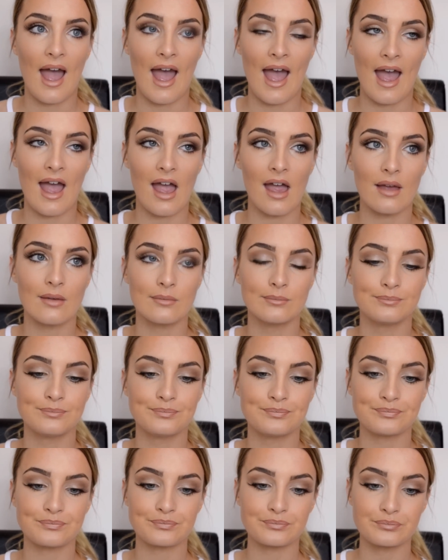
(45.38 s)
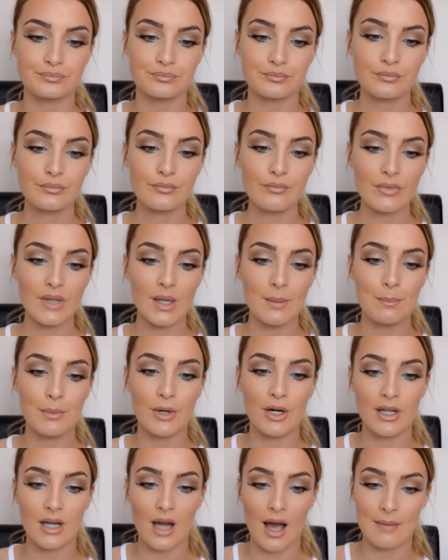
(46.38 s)

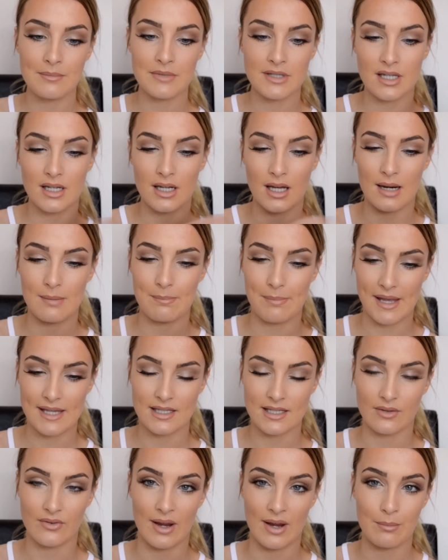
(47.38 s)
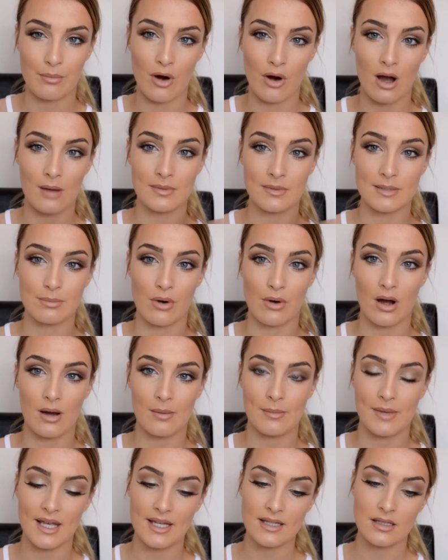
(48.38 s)
But I'm just going to kind of base it around prom, because
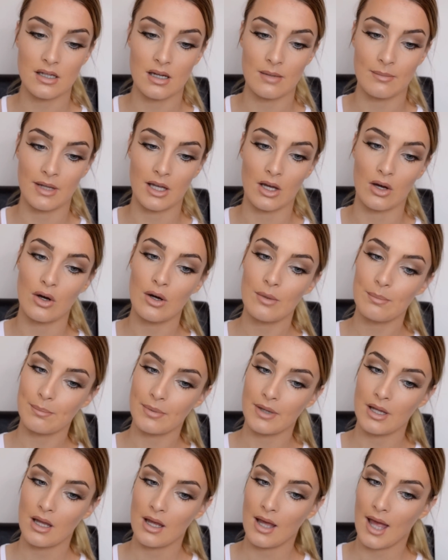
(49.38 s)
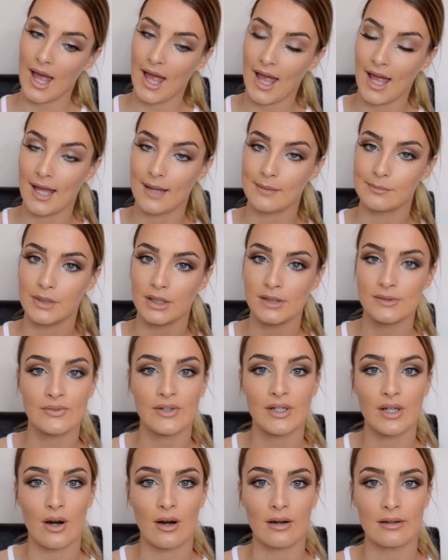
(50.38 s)
prom is coming up.
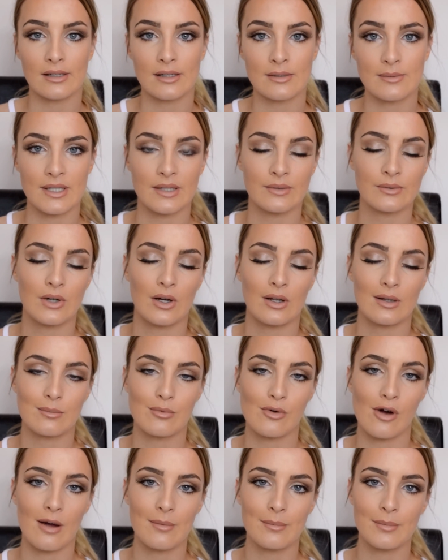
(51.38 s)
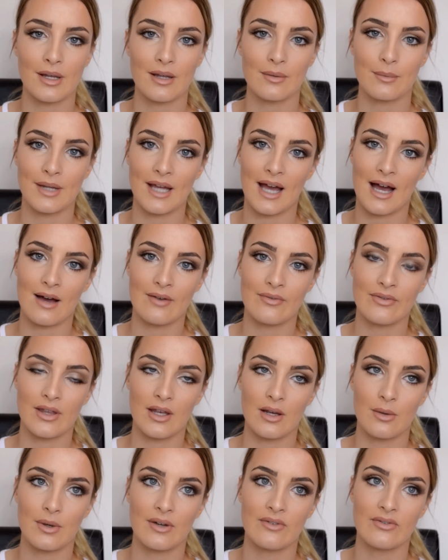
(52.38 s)
Over in Ireland, we don't call it prom, we have the
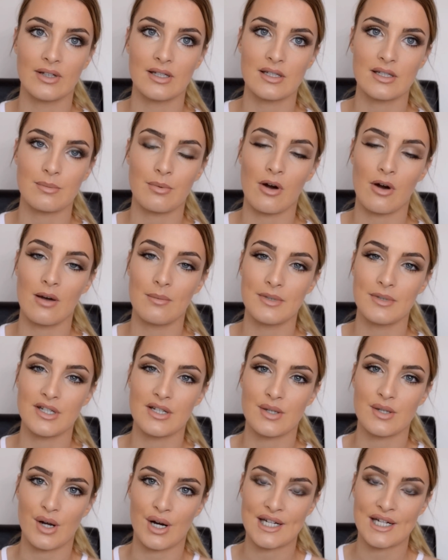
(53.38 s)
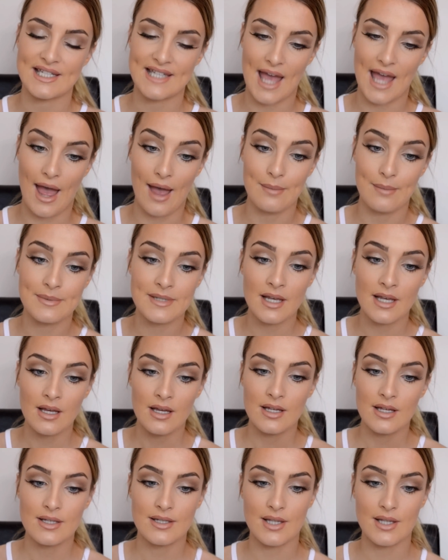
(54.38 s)
equivalent to prom, which is our debs.
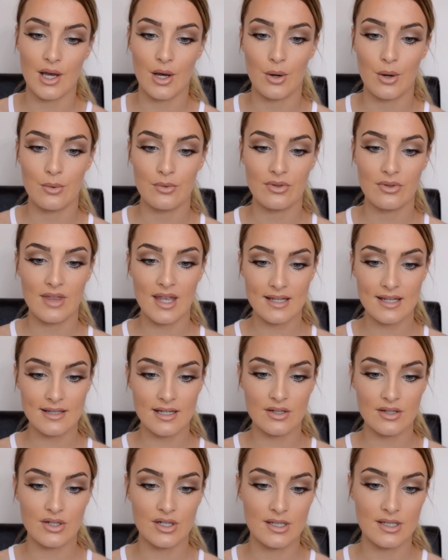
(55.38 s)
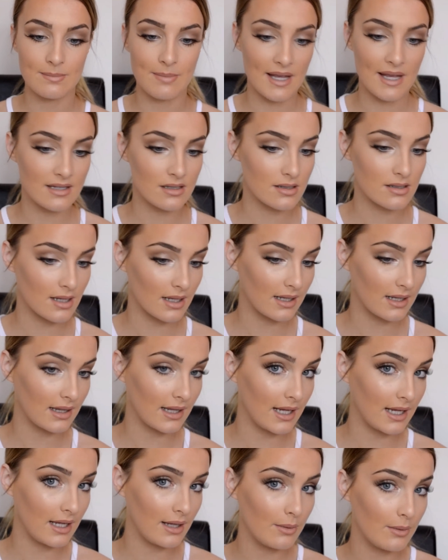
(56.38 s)
So this is just
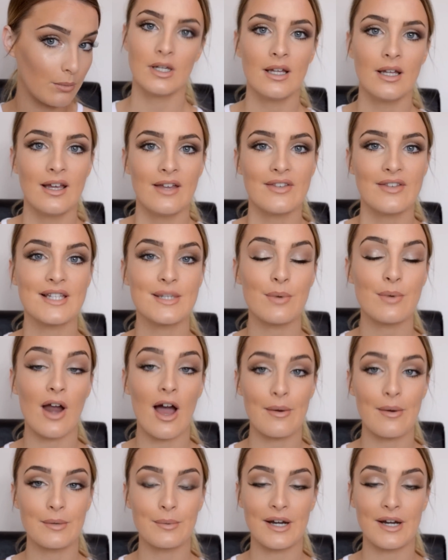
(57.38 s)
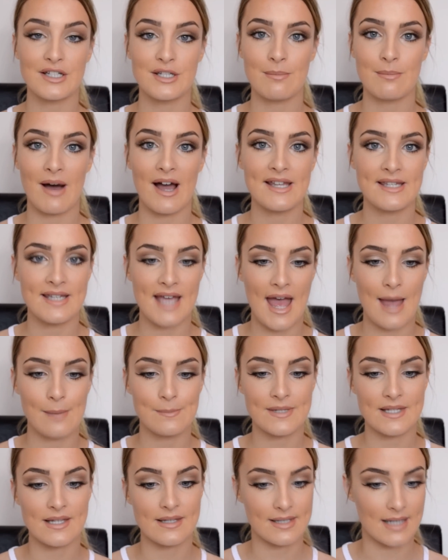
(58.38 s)
basically, this is what I would wear to my
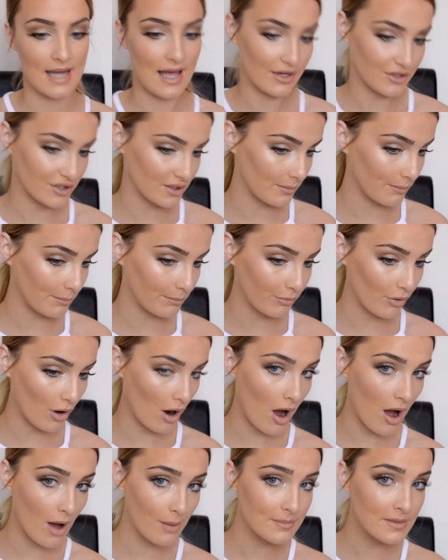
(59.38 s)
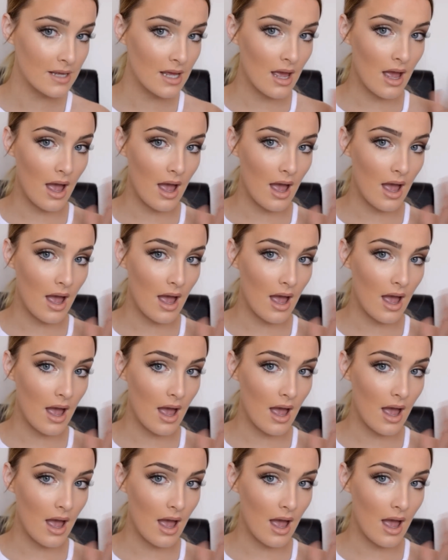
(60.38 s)
debs slash prom.